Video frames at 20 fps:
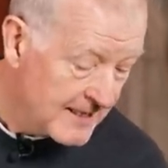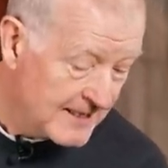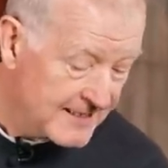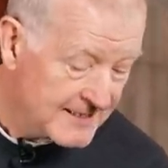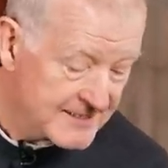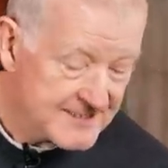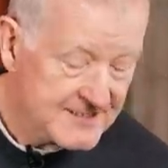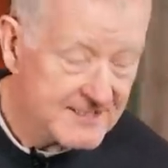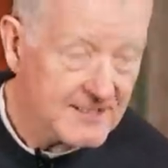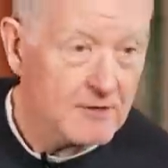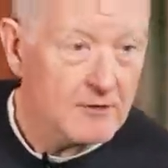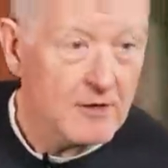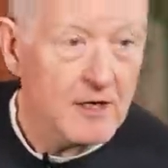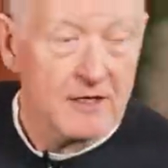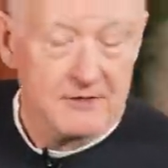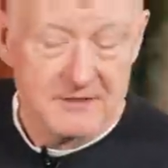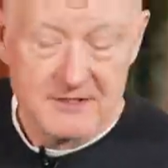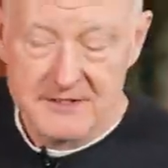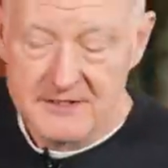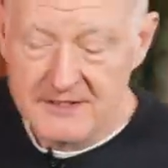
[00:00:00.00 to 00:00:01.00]
It's so
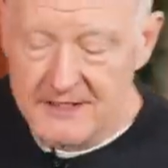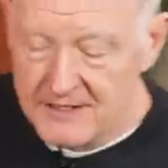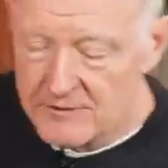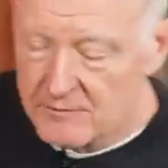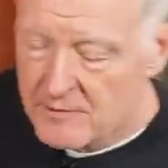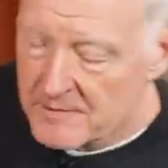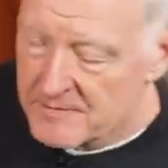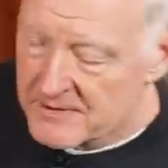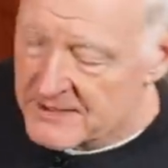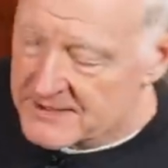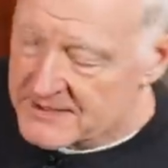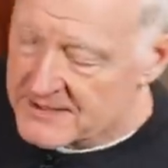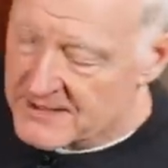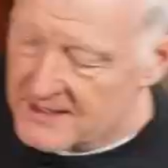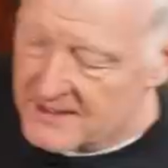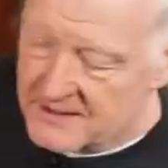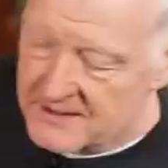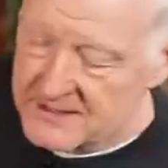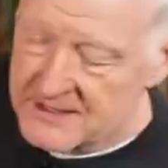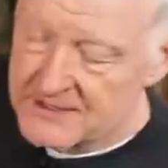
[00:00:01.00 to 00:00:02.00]
hard to see. You won't be able to see
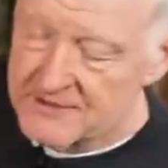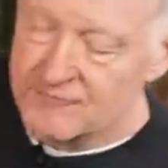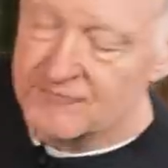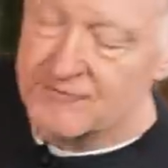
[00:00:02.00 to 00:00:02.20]
it because it's